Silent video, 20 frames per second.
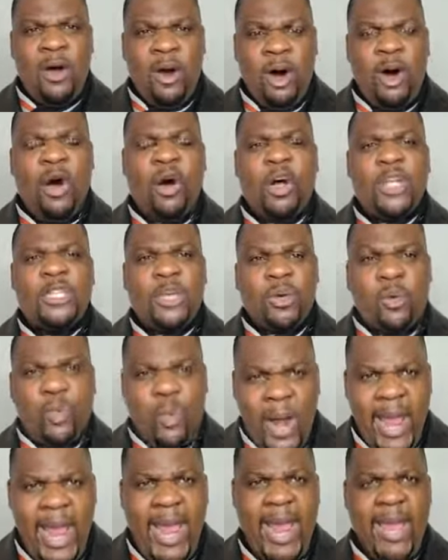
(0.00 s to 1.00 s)
all the
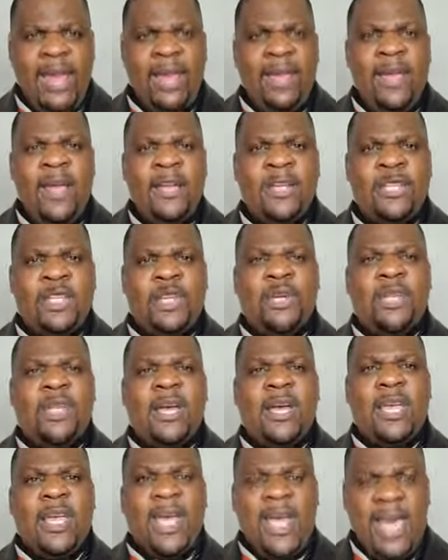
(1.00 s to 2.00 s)
way to
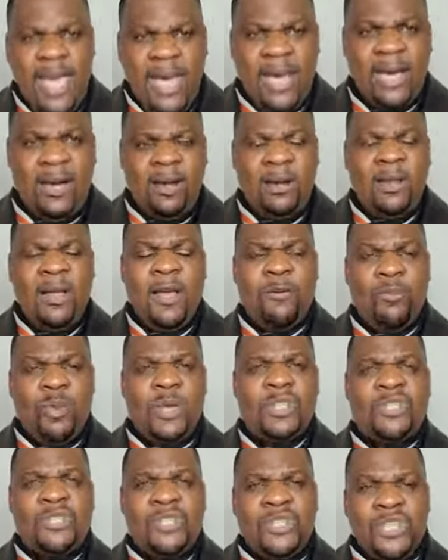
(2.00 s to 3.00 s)
the hill
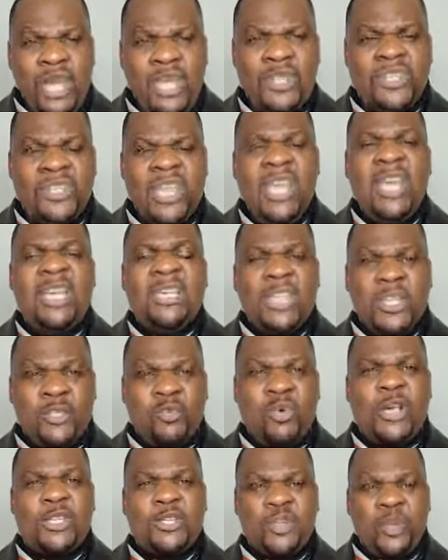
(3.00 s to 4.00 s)
with
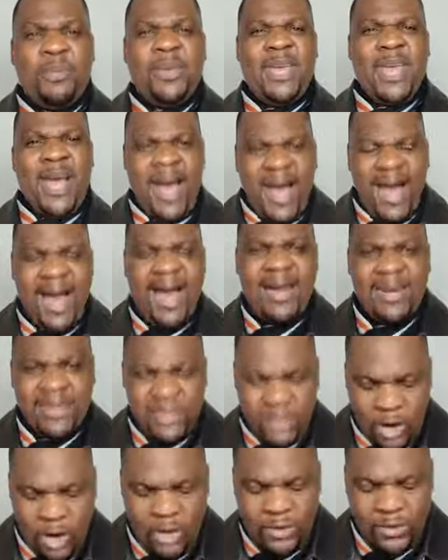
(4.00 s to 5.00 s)
Jesus was to be
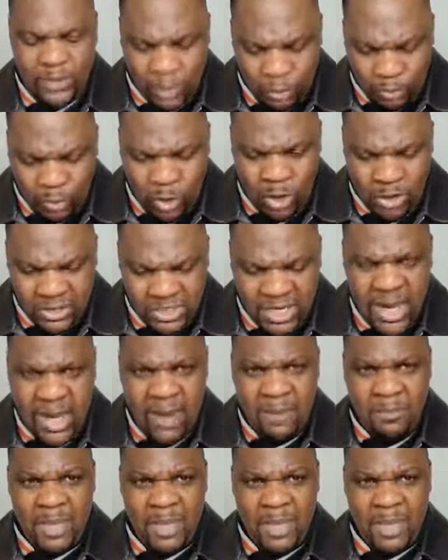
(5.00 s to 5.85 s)
hung on the cross,